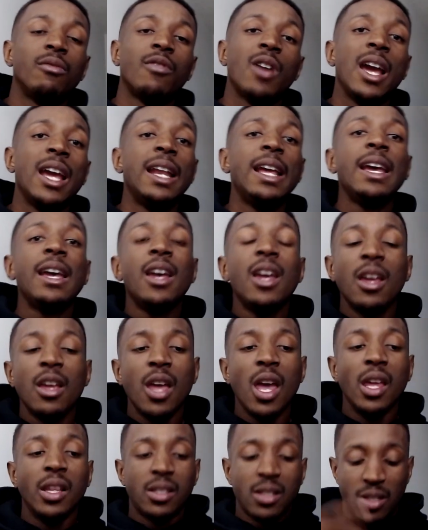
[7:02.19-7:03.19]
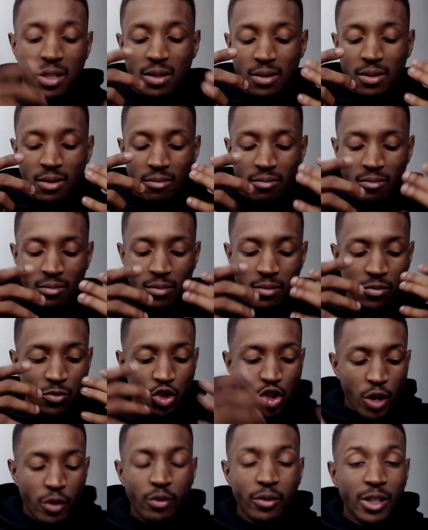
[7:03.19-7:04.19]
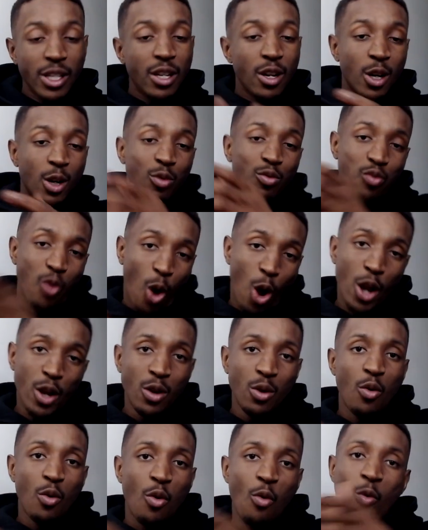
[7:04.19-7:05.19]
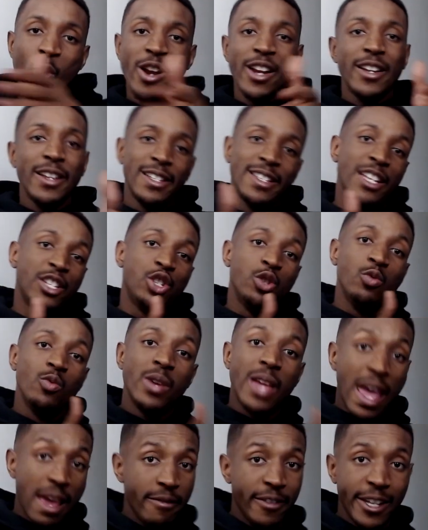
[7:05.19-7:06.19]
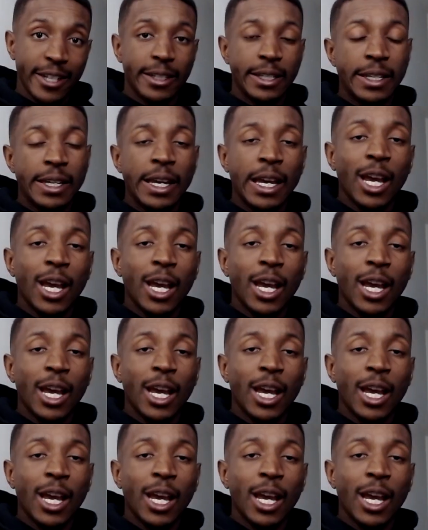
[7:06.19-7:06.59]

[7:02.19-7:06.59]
right? It's generally going to run what it is that you gave it.